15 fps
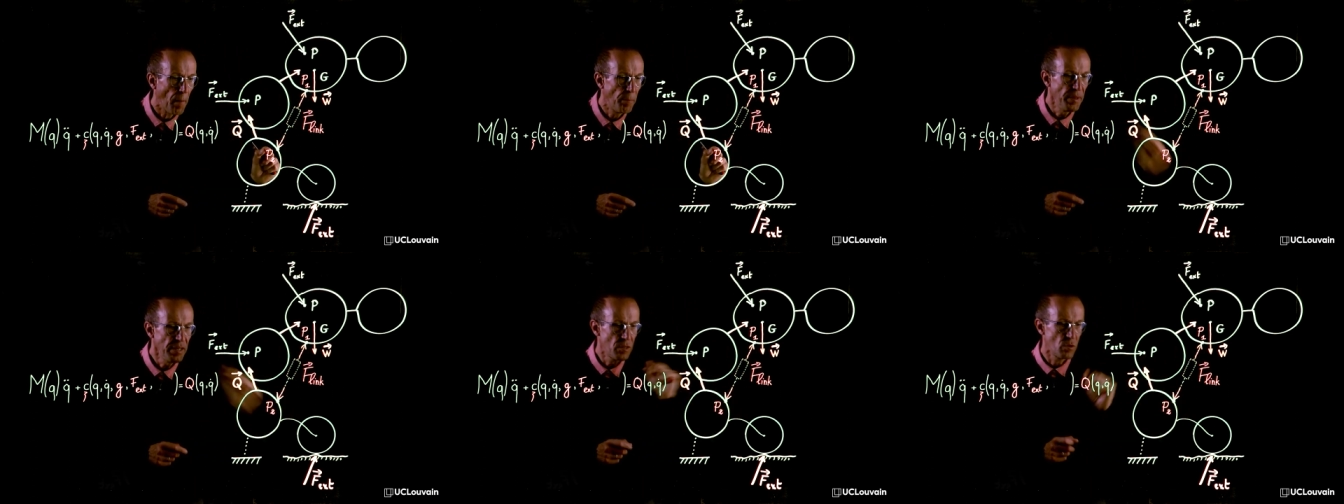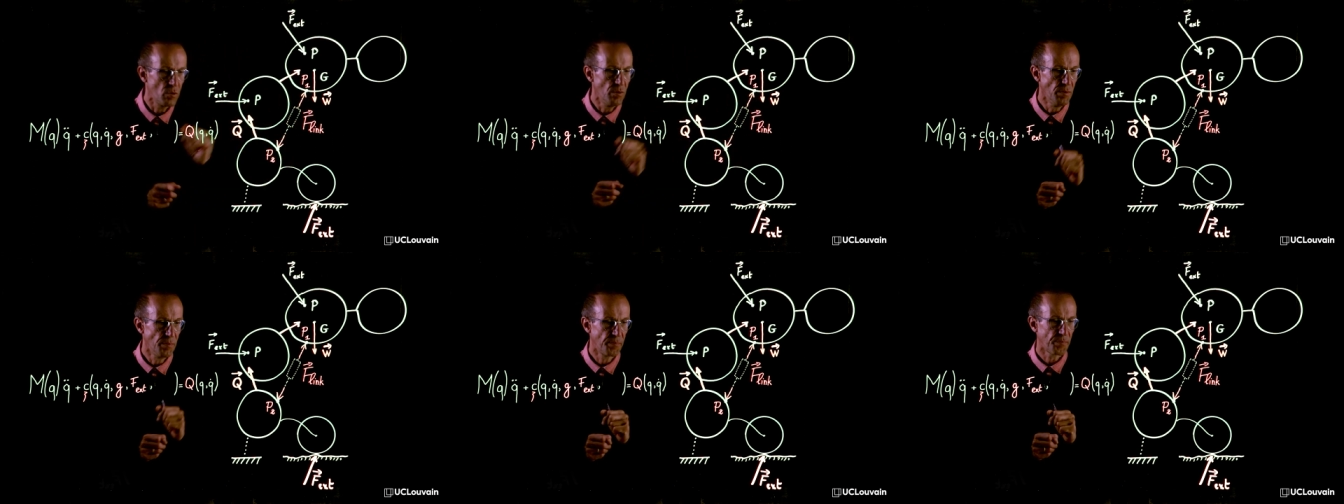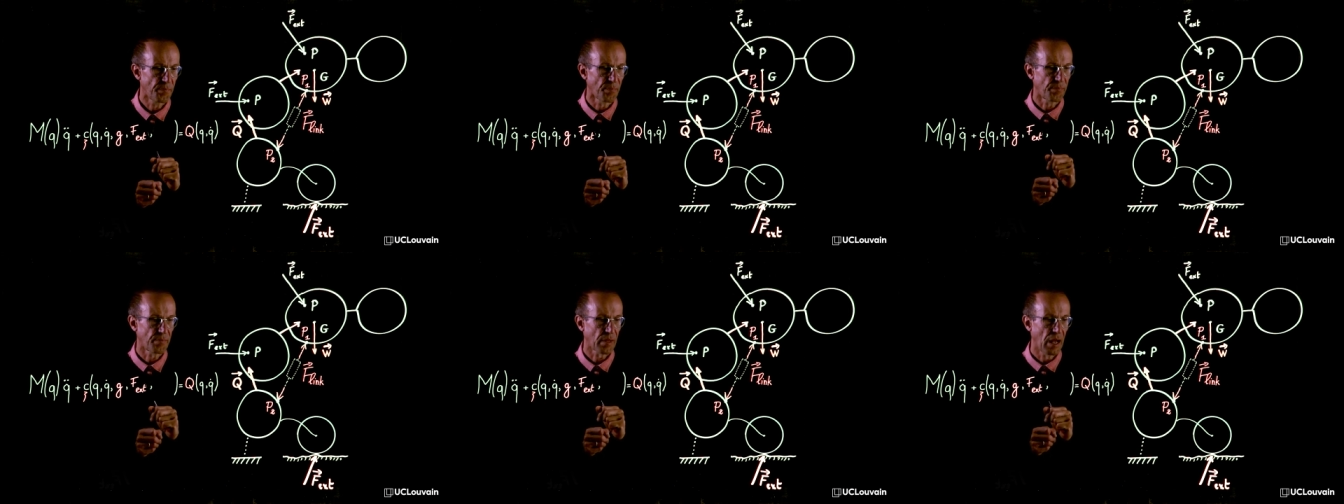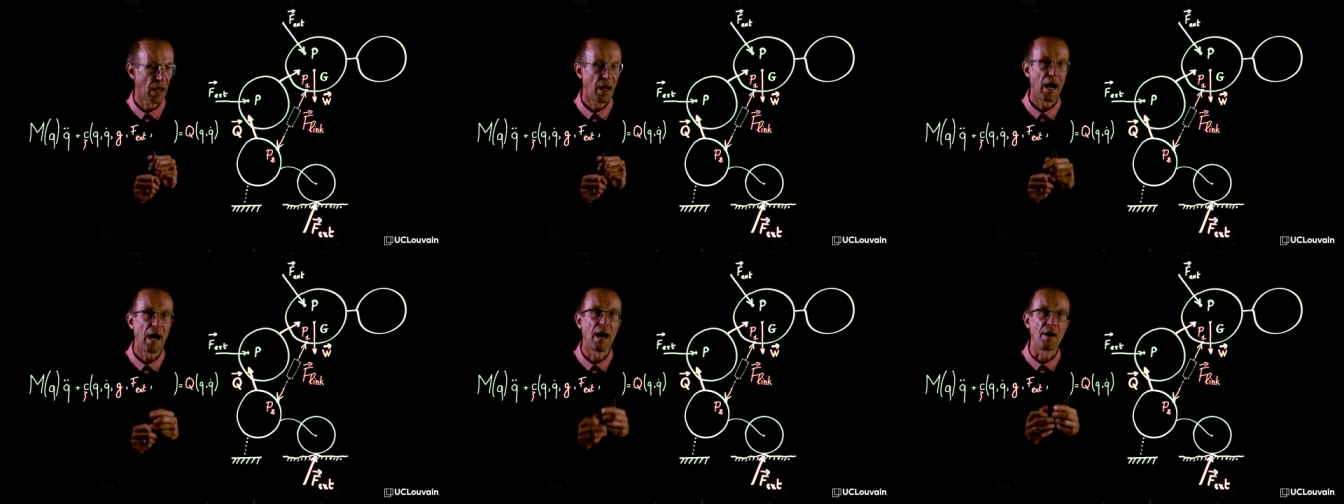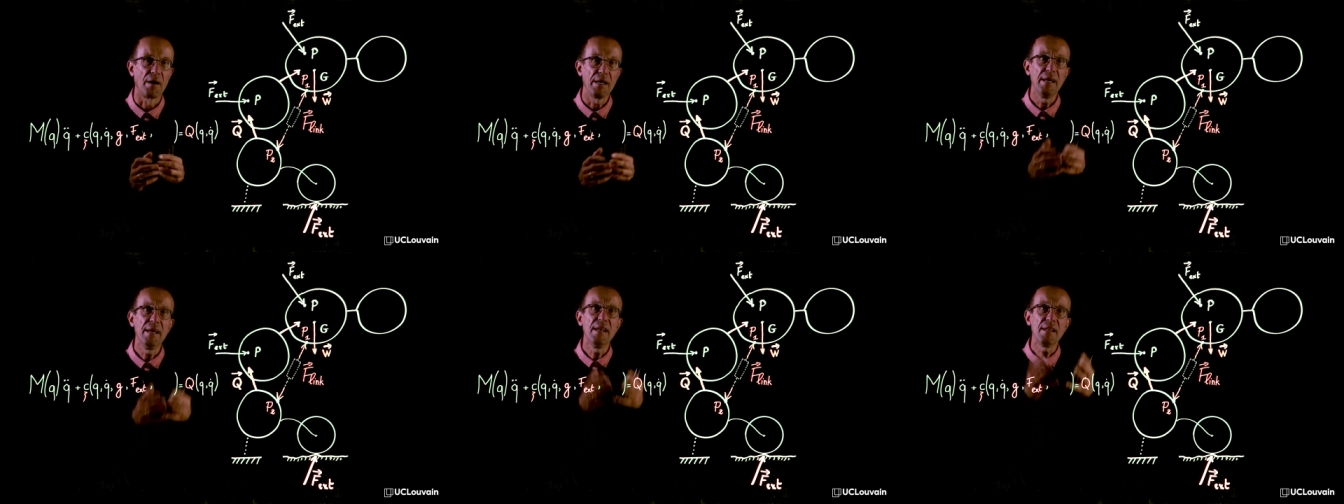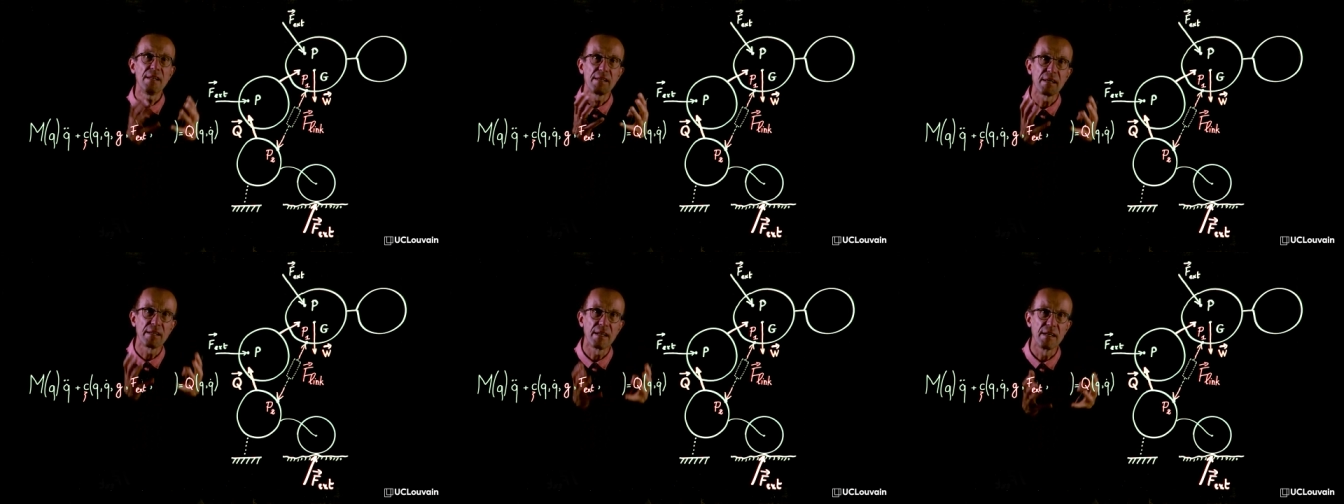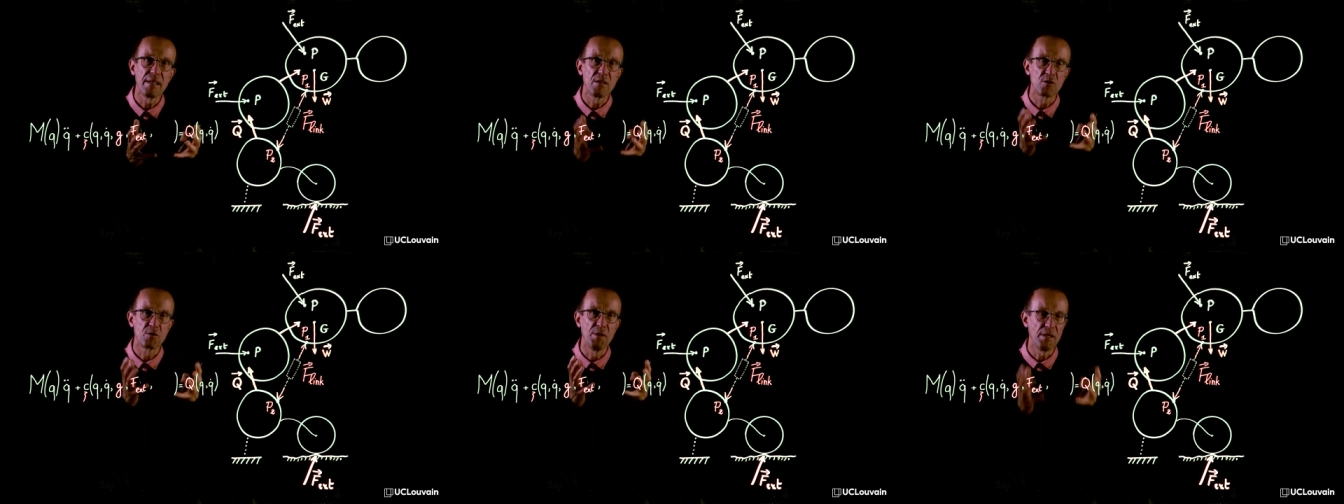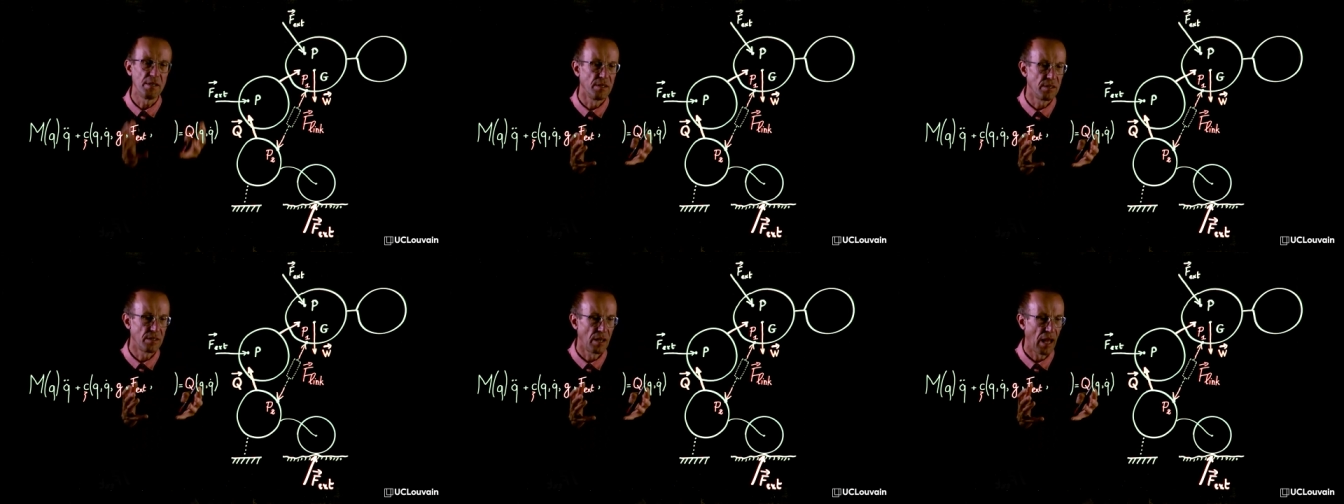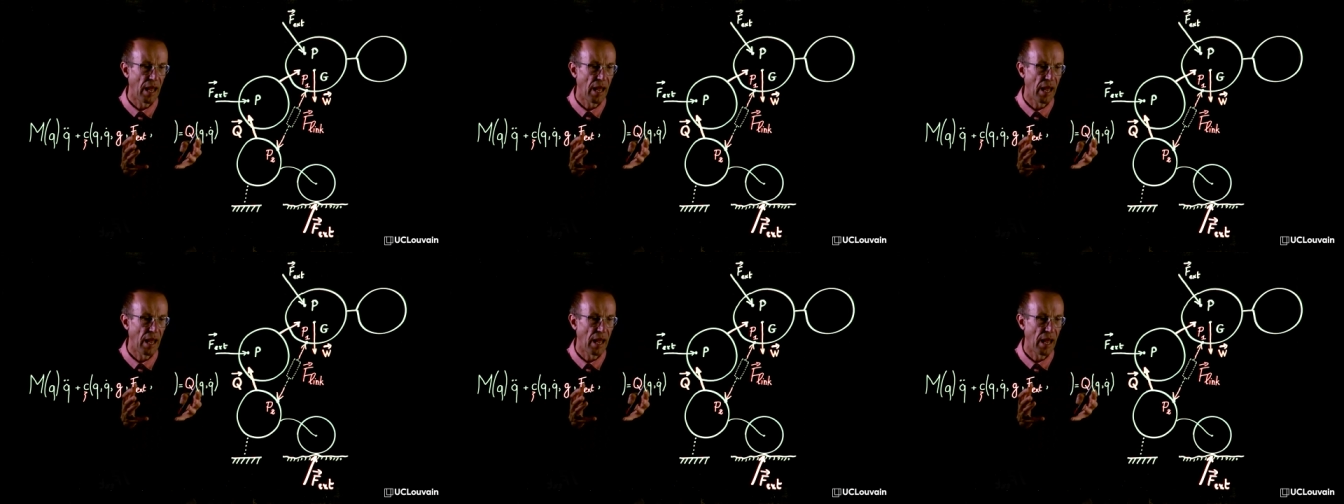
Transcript: P2 are internally treated